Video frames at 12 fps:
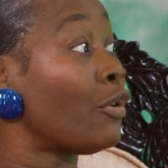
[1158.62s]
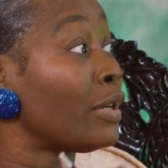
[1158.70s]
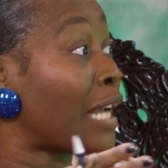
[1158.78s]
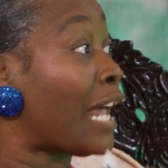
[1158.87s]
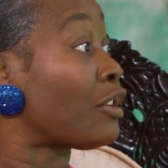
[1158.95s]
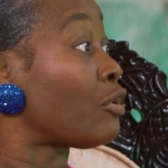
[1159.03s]

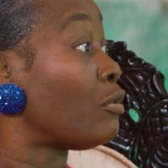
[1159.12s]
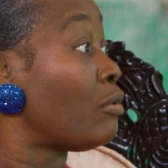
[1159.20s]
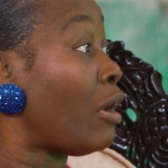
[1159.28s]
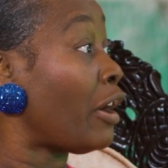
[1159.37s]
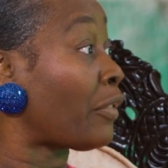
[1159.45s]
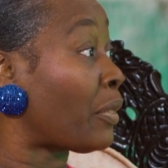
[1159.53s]
not to
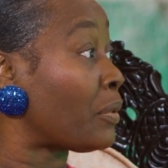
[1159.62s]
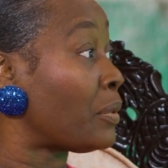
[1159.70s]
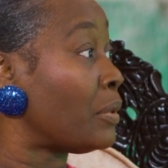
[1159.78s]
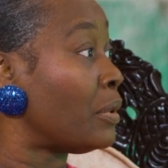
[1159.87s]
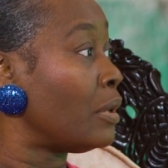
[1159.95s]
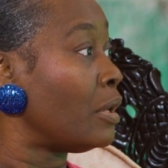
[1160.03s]
walk
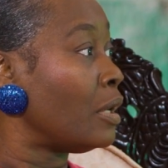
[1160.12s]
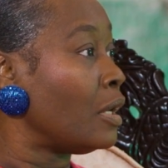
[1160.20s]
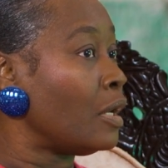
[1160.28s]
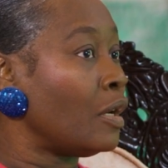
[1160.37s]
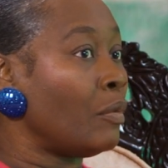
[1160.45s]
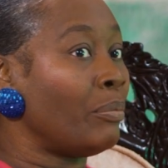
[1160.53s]
through.
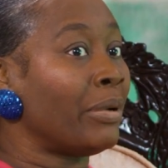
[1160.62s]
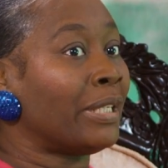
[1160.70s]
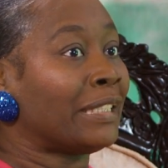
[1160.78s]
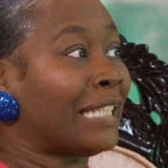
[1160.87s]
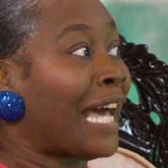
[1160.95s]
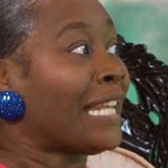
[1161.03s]

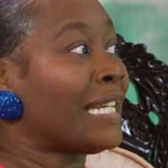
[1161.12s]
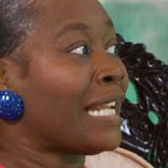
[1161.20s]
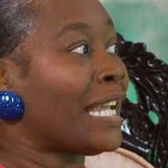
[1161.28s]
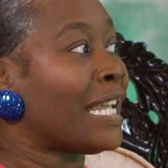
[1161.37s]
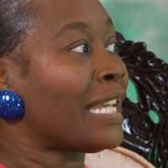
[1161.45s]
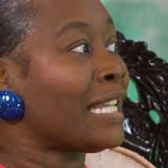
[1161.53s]
But that
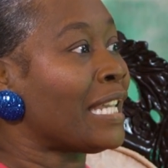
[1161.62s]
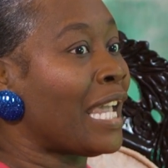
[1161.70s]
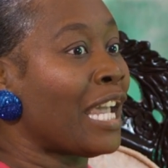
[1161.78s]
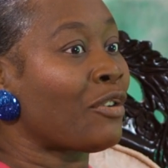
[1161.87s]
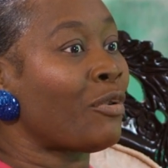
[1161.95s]
day, it